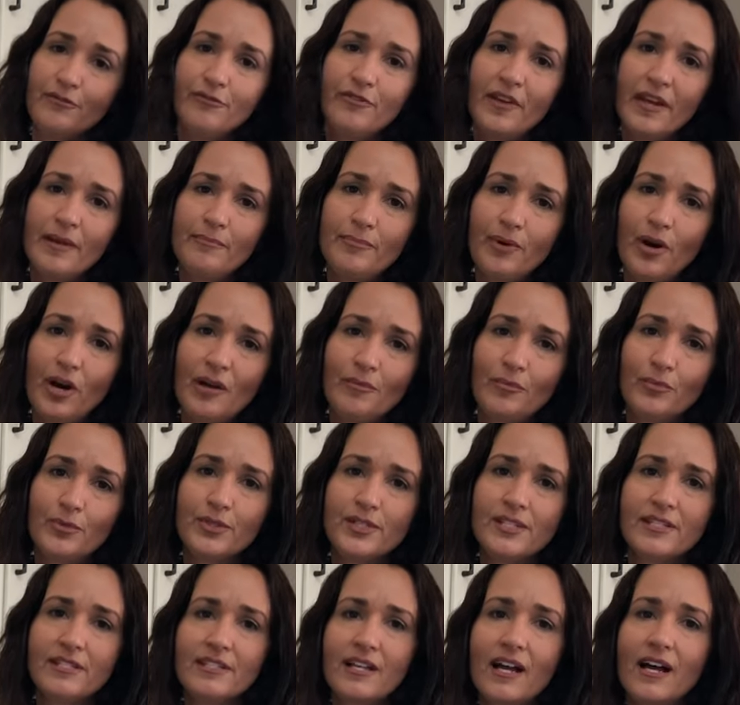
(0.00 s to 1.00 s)
the vent pipe will
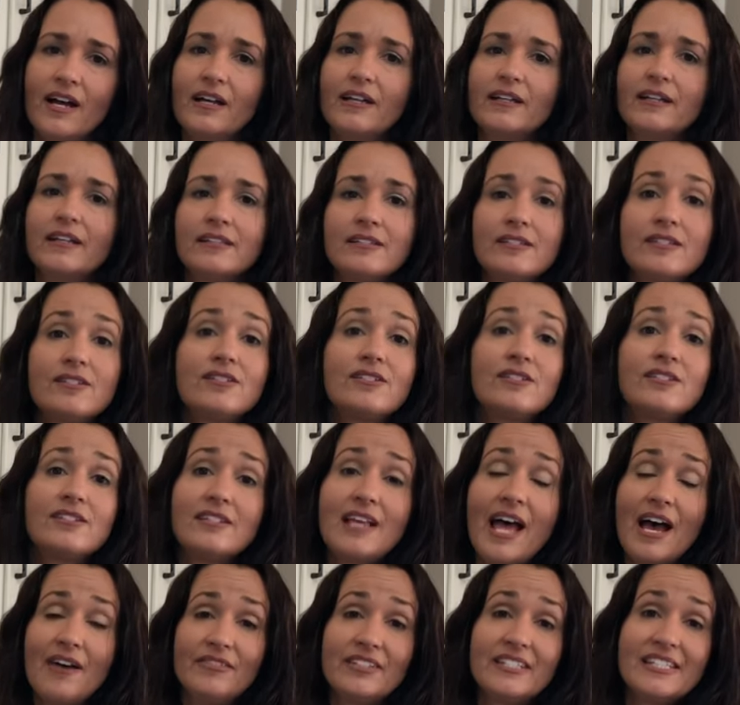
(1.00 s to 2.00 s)
start
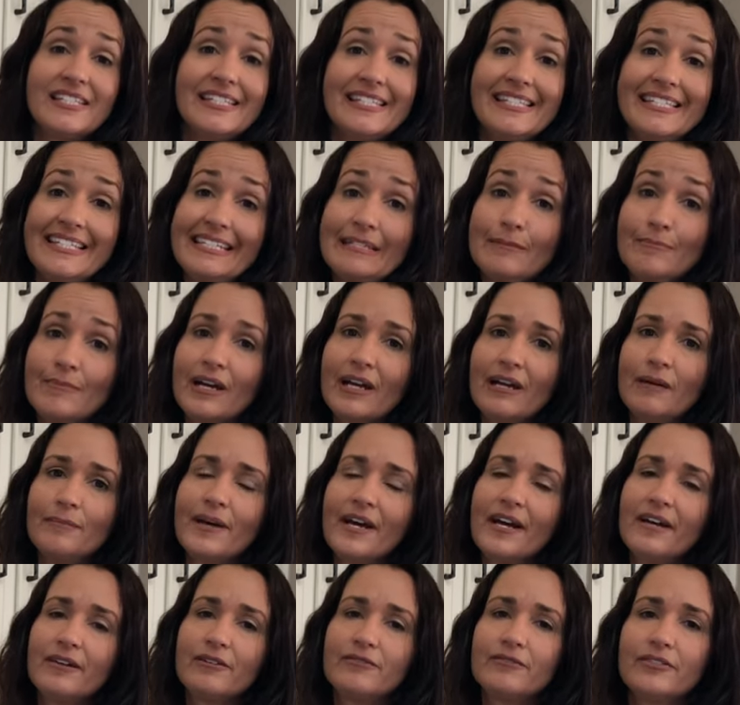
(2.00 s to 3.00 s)
having steam come
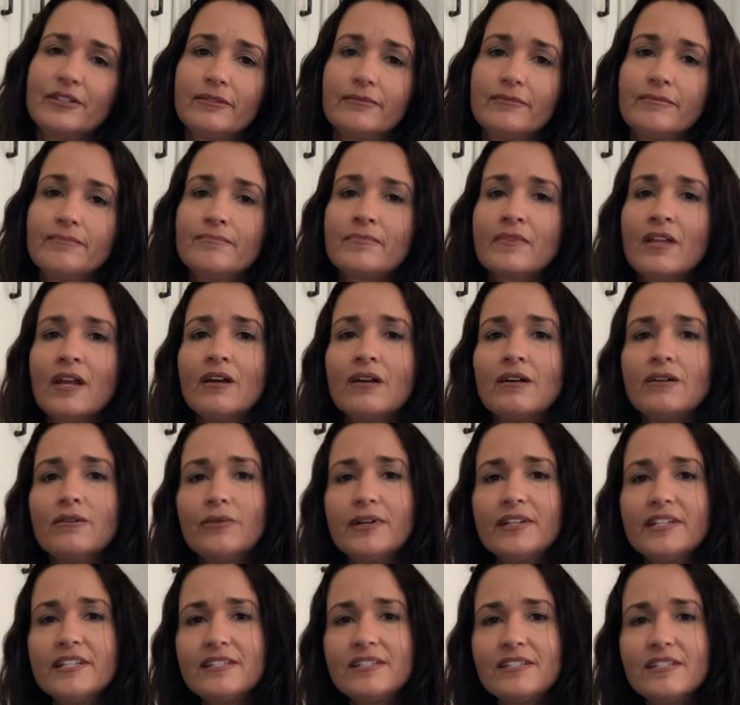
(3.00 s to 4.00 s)
out of it.
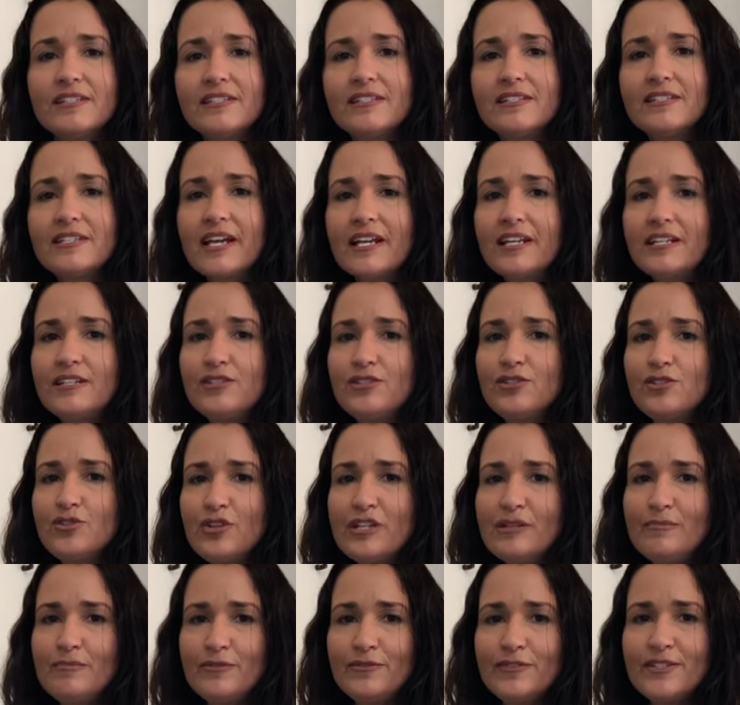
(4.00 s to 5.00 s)
When there's a steady
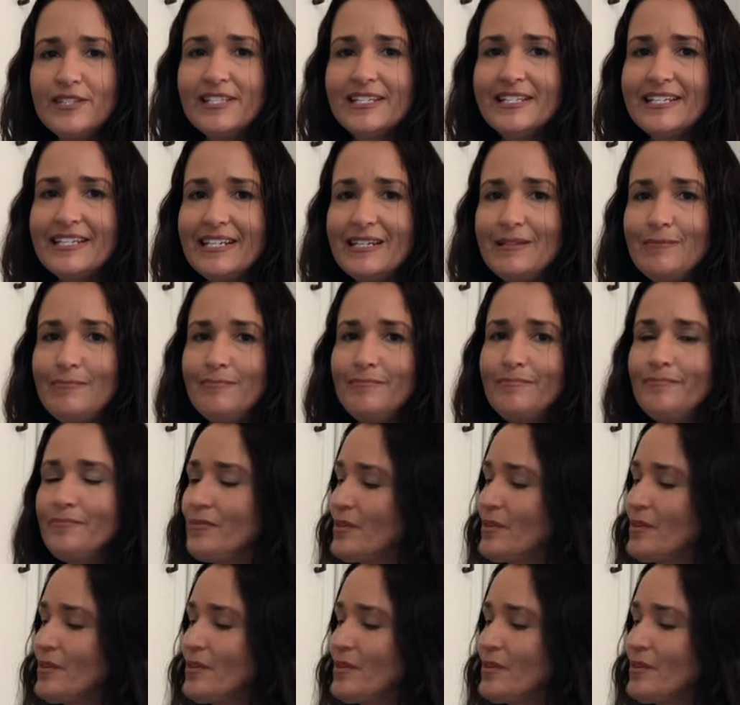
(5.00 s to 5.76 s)
stream of steam,